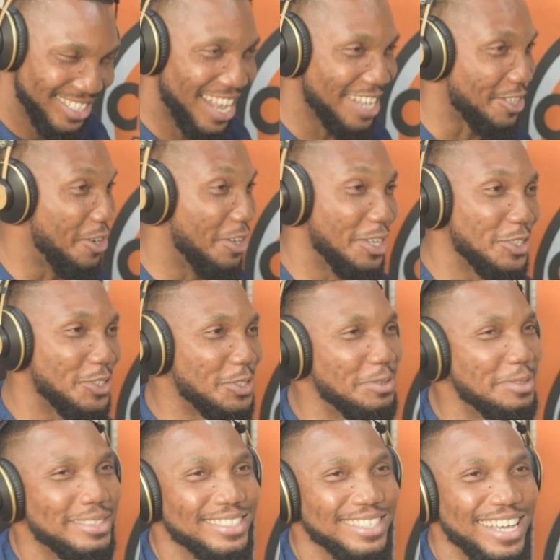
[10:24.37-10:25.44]
That's the honest
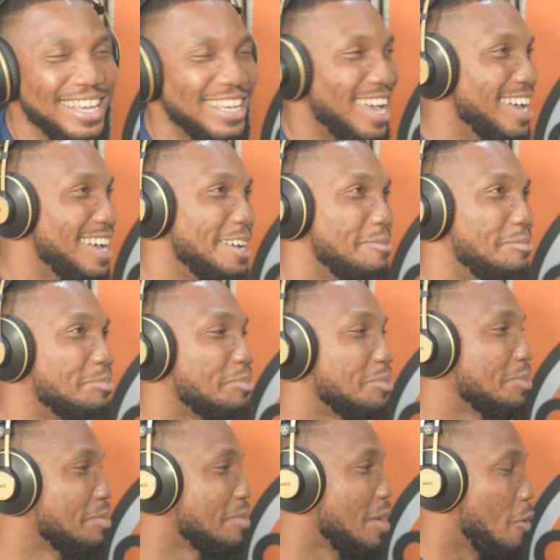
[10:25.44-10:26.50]
truth.
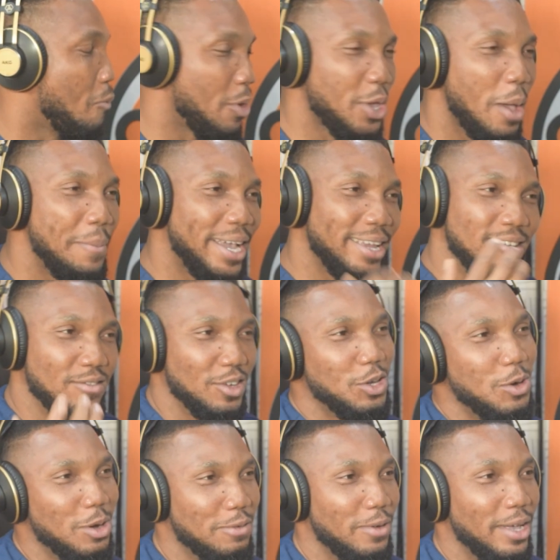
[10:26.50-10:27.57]
When you're making a
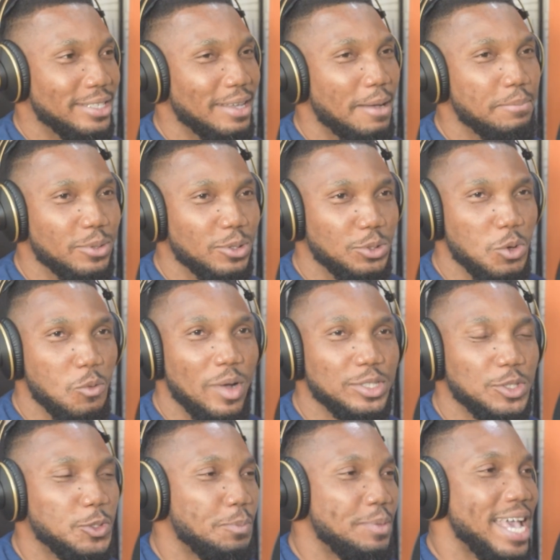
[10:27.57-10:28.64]
record, for example, you
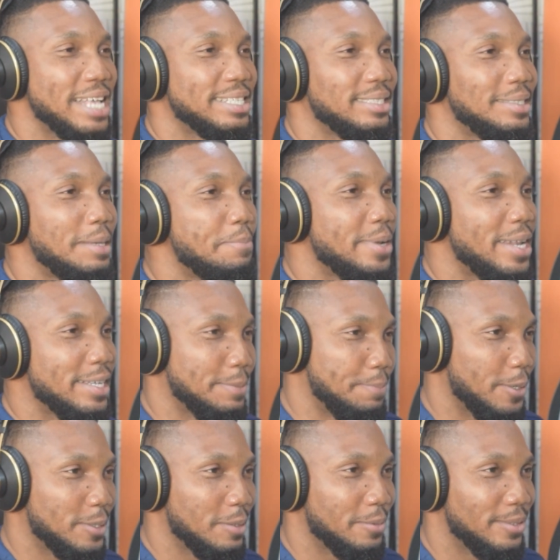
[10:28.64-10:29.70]
want it to be as simple as
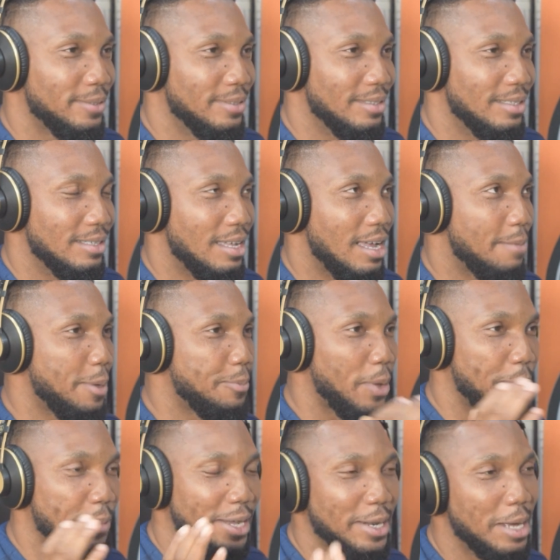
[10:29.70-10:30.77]
possible. People
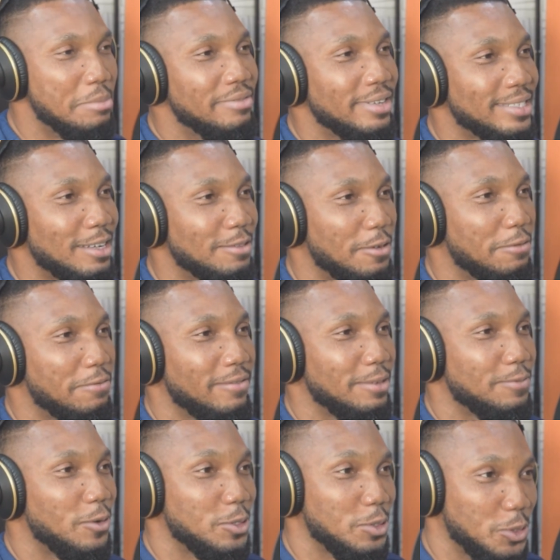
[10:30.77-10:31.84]
are picking our brains now for free.
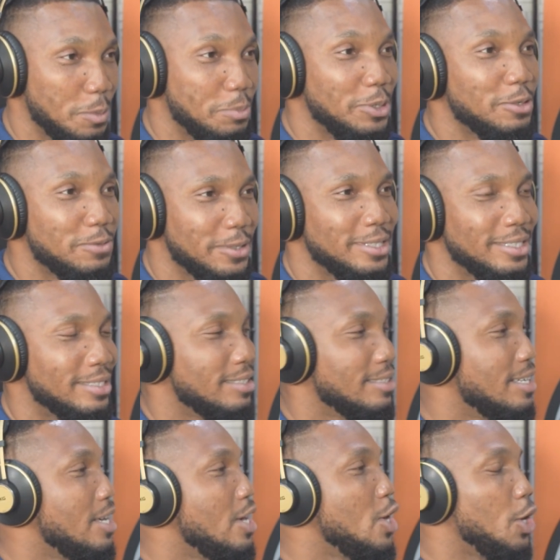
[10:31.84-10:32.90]
You should bill for this.
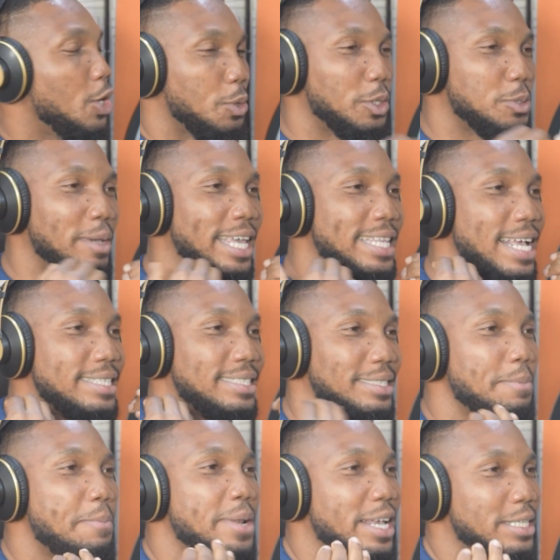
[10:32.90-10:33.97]
You want to make it as
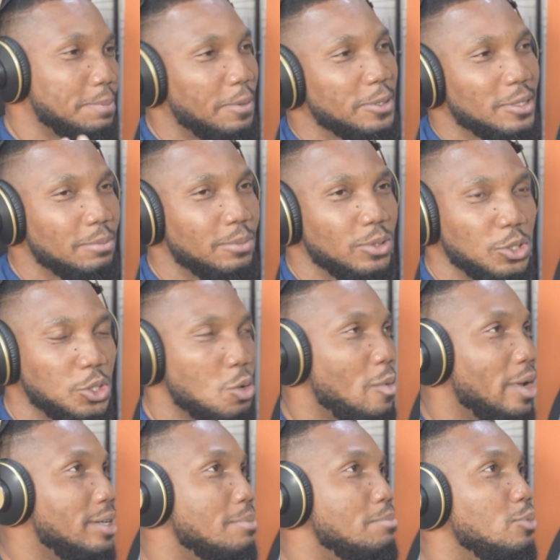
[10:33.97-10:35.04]
simple as possible. You don't
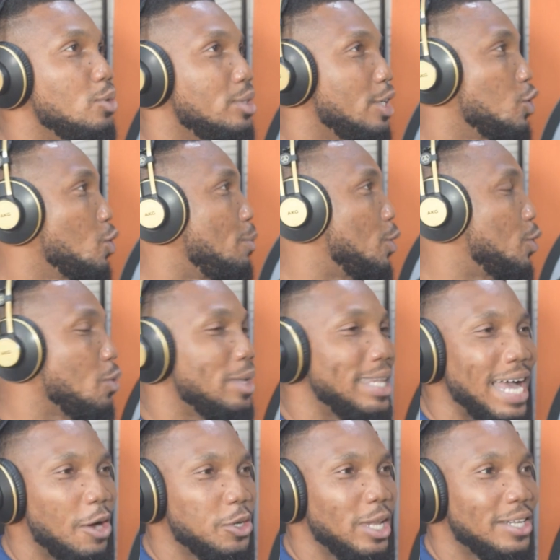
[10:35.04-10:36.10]
want the music to be too
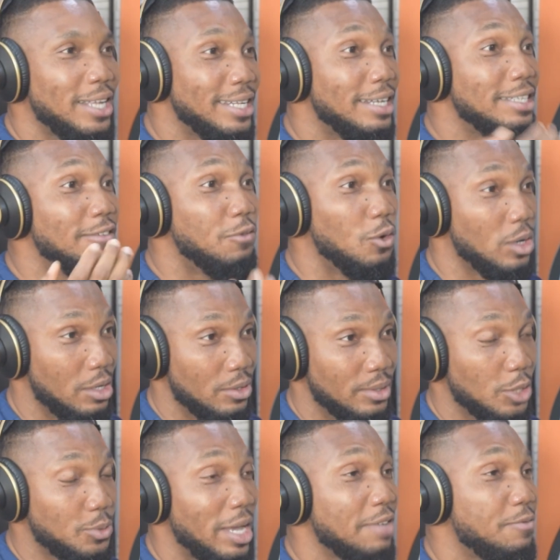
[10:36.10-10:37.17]
louder than the vocals.
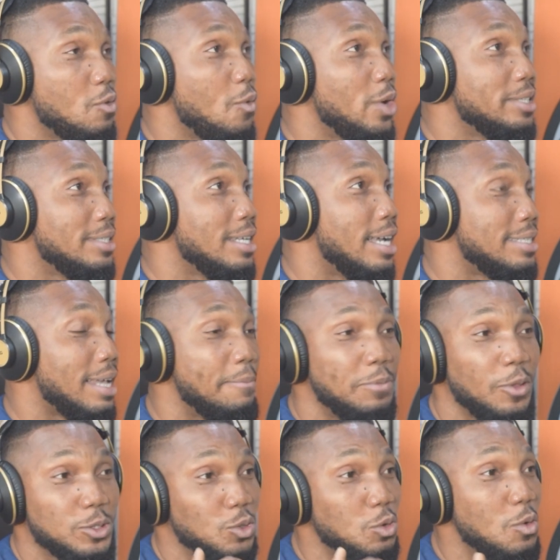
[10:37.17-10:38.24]
That's why even when singers are
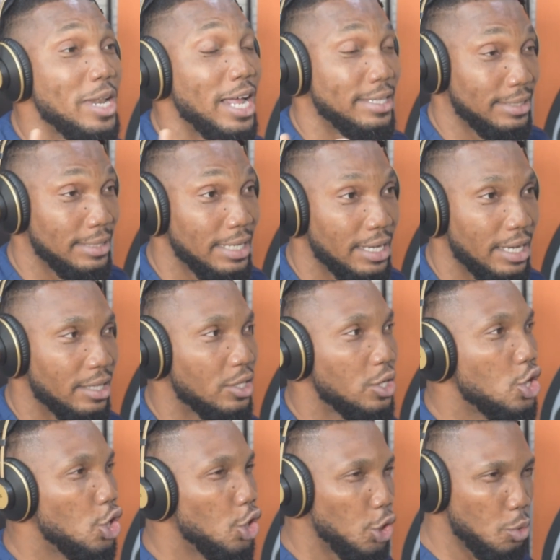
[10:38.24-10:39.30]
not so good at
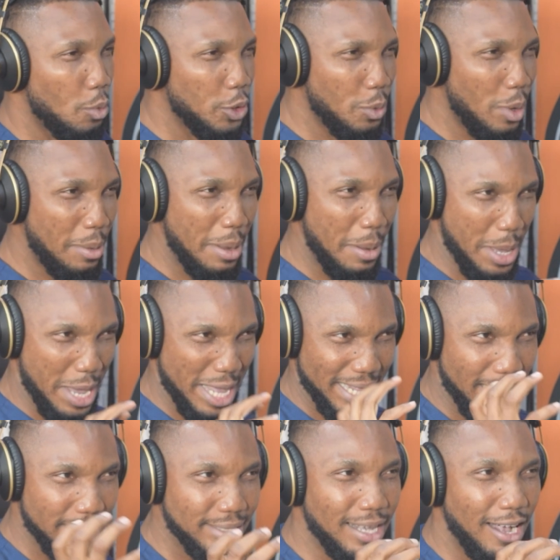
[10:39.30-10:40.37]
singing, you want to
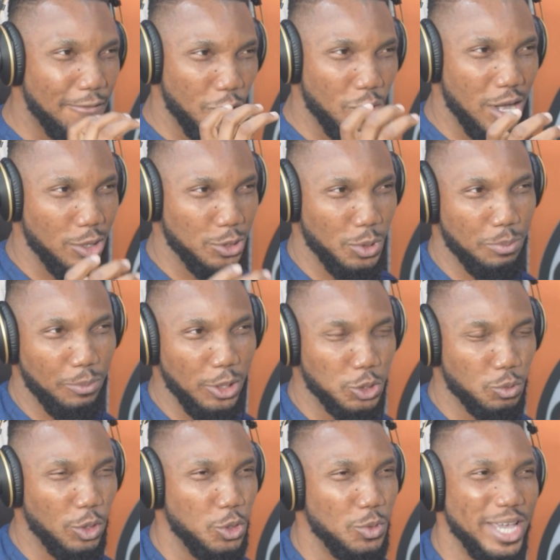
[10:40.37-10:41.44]
enhance their vocals to a
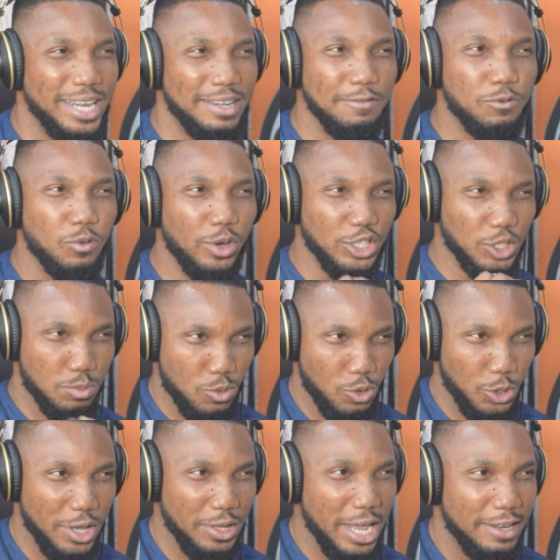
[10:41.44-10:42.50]
point where you hear the voice more.
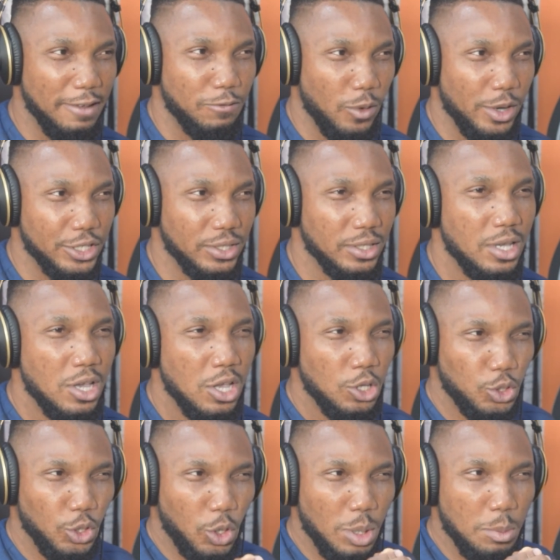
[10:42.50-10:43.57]
You hear the voice,
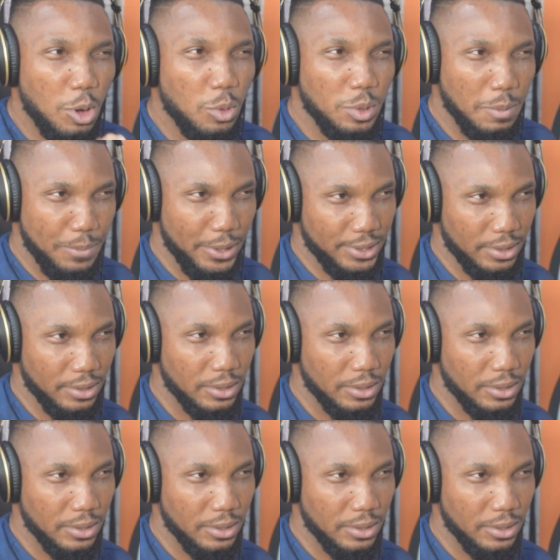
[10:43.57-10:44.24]
so you connect more with the person.